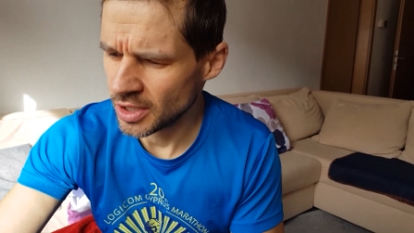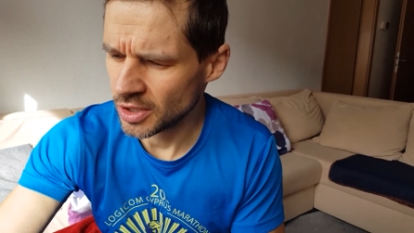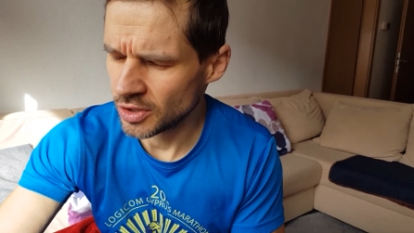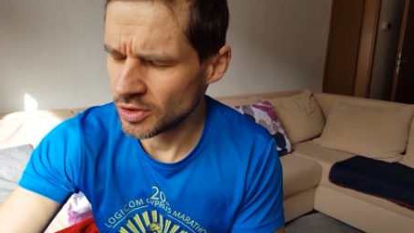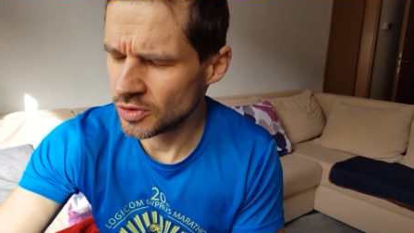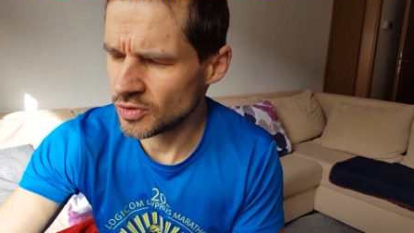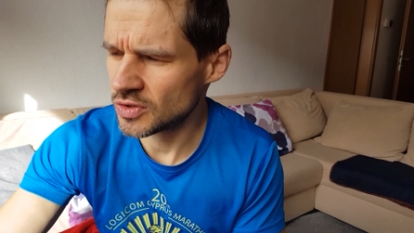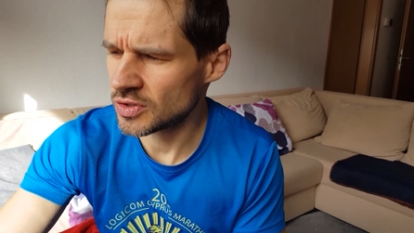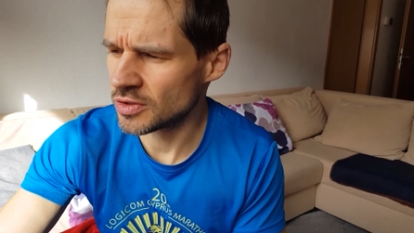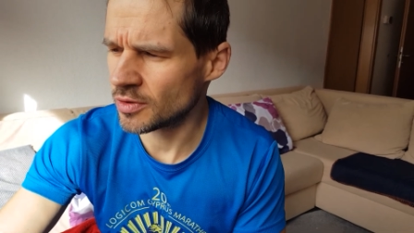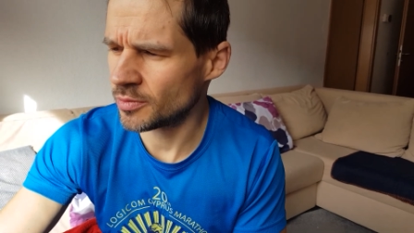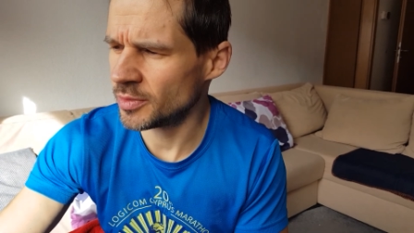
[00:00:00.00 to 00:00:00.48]

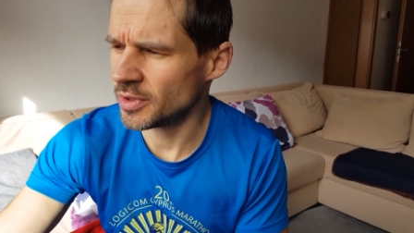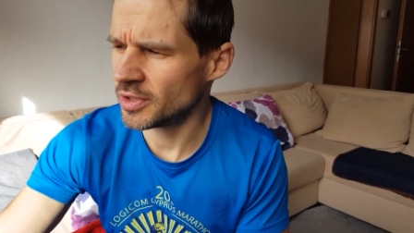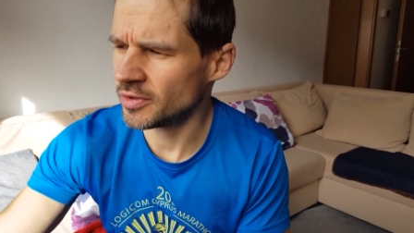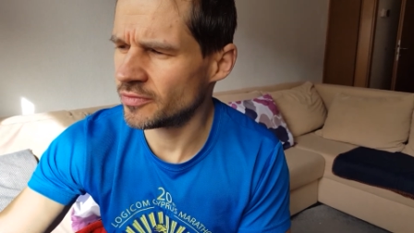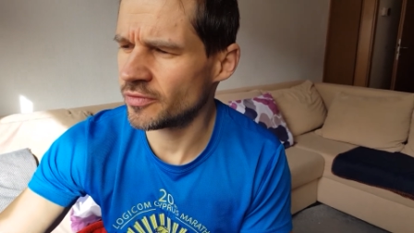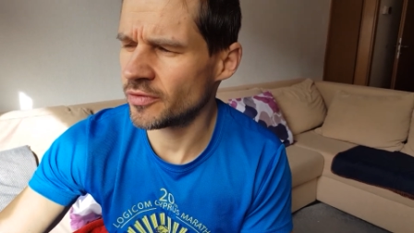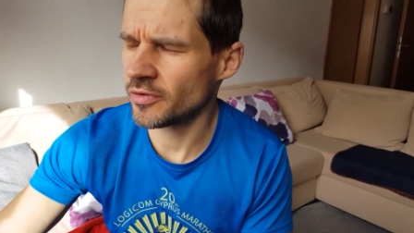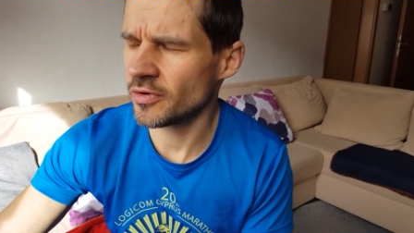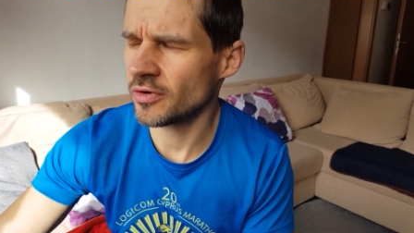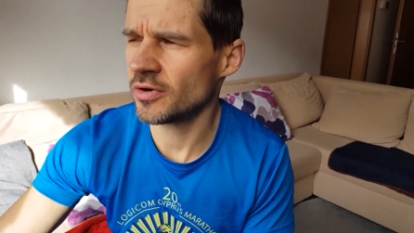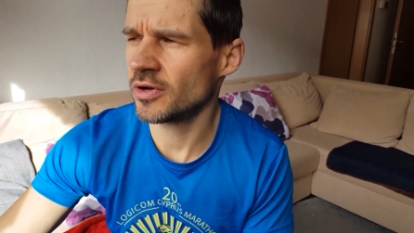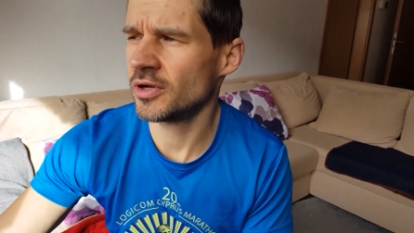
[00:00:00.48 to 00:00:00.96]
do some
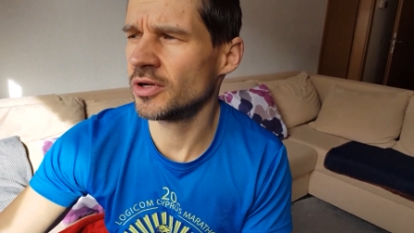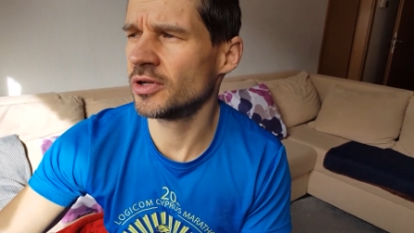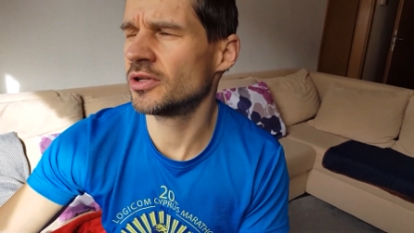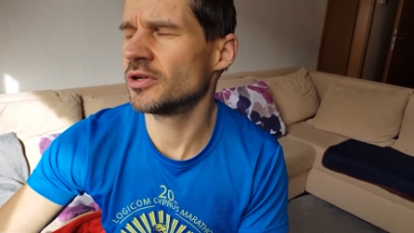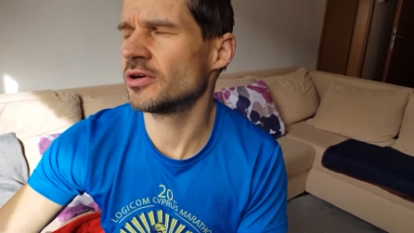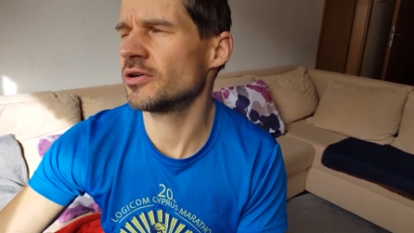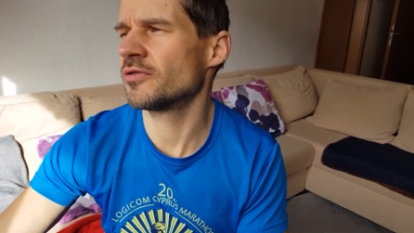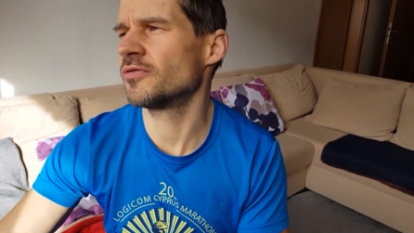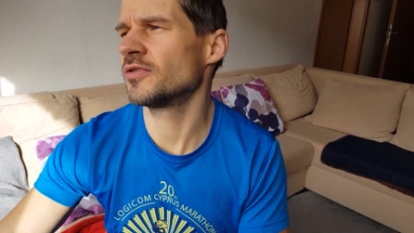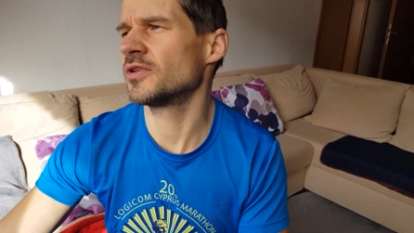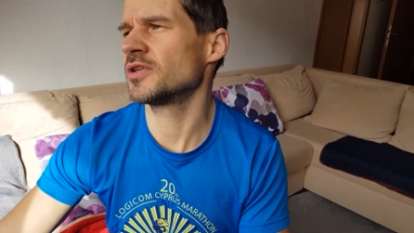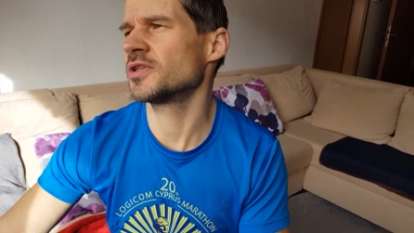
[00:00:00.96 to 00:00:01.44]

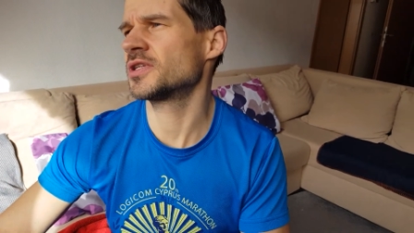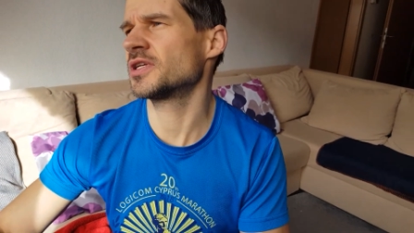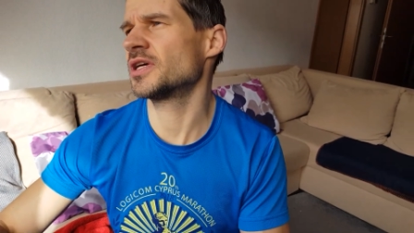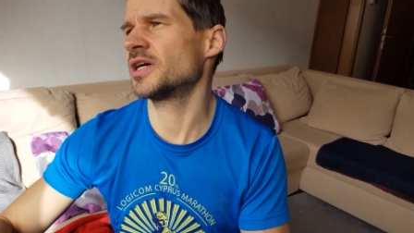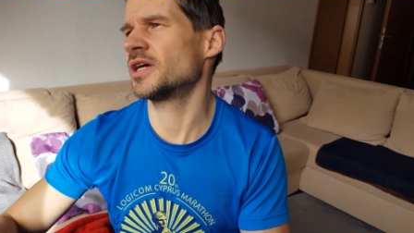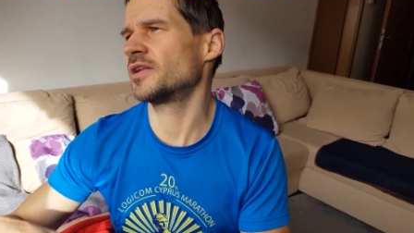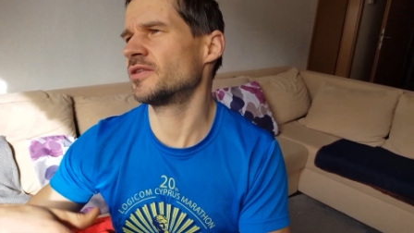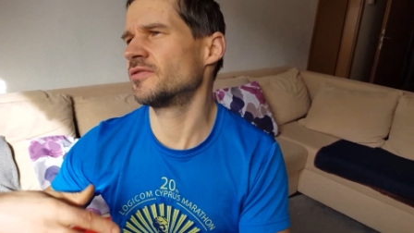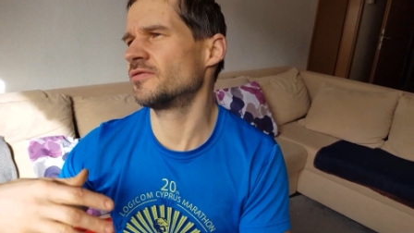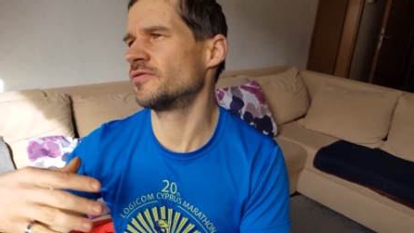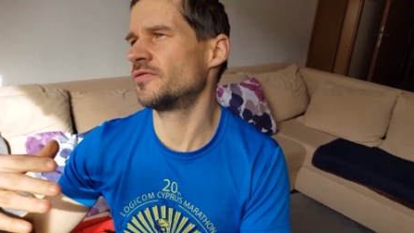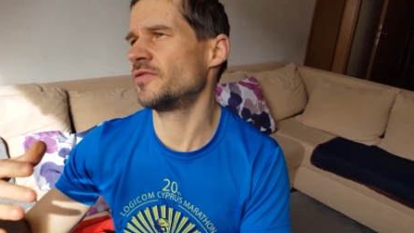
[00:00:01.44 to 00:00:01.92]
intervals
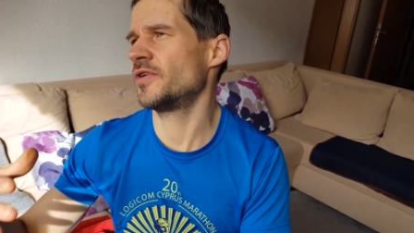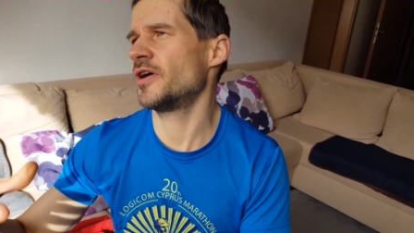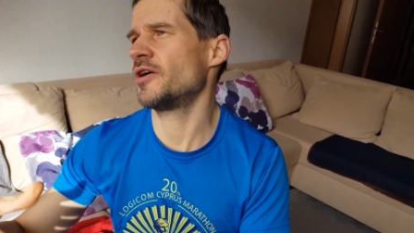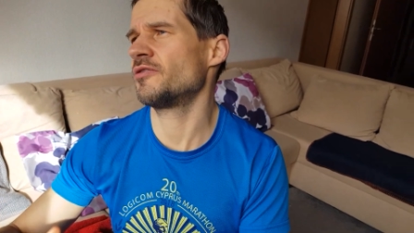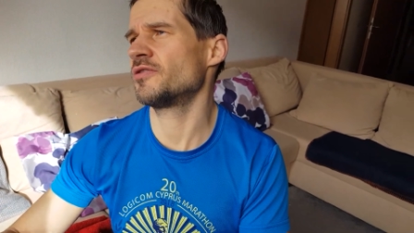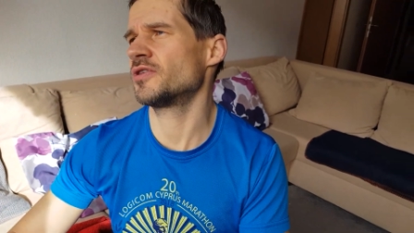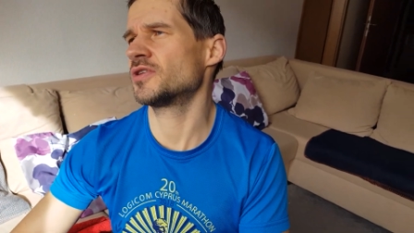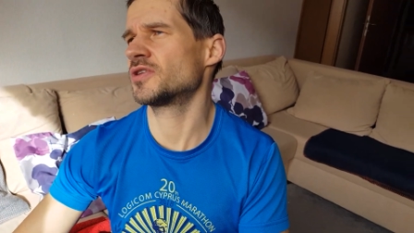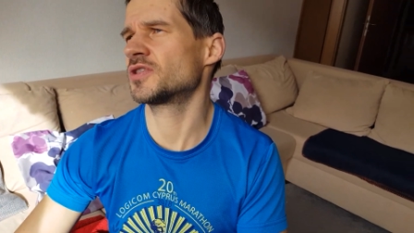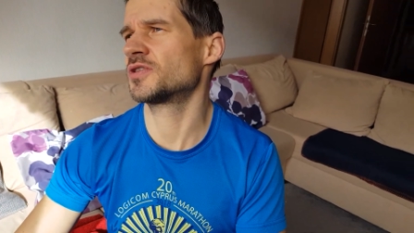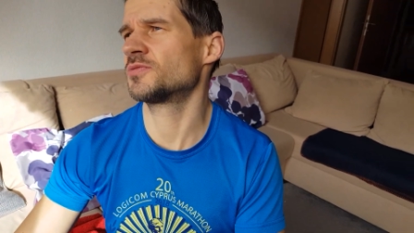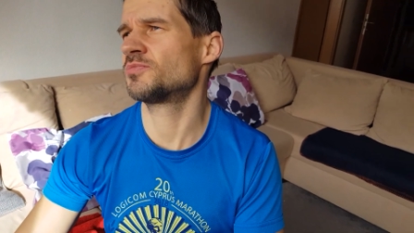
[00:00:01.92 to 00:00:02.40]
at
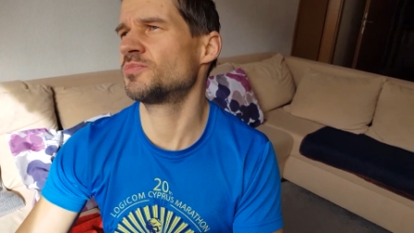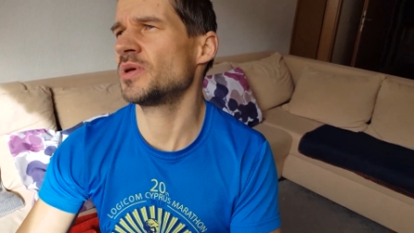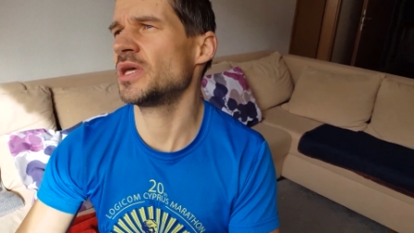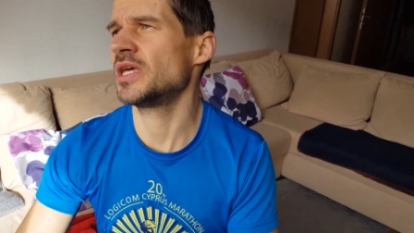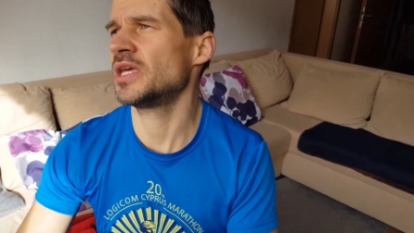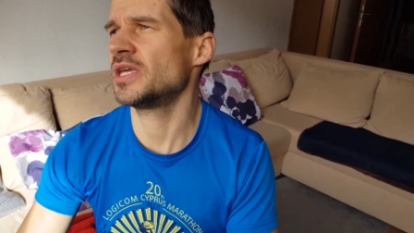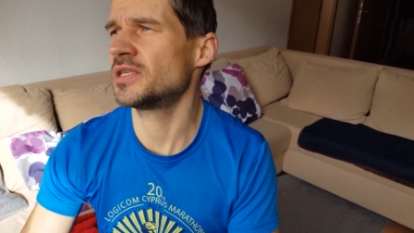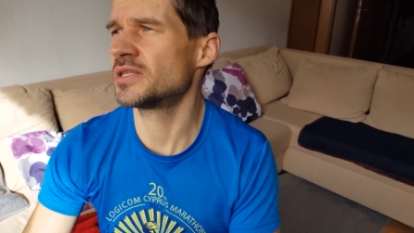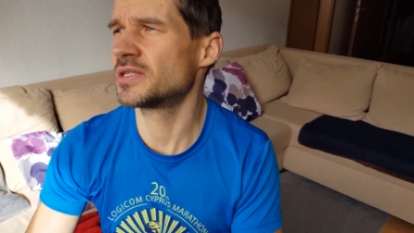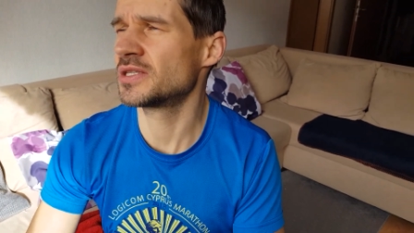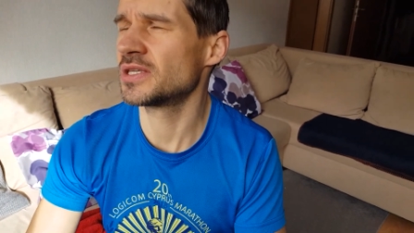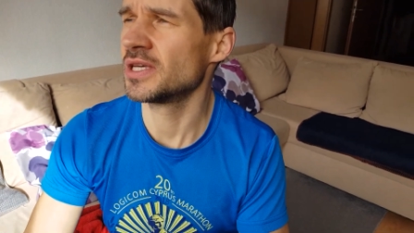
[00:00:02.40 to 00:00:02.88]
various
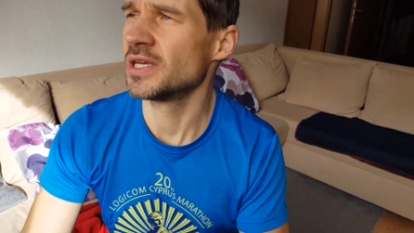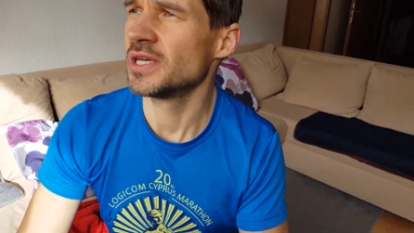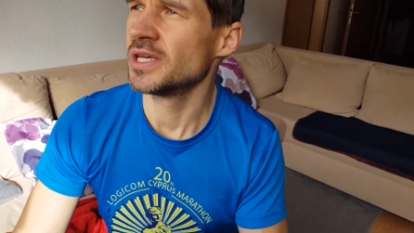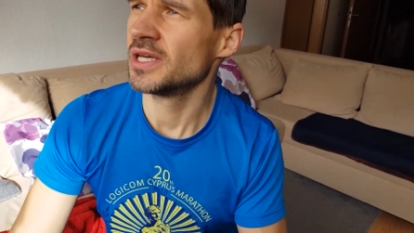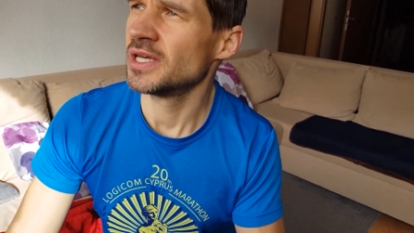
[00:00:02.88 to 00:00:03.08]
speeds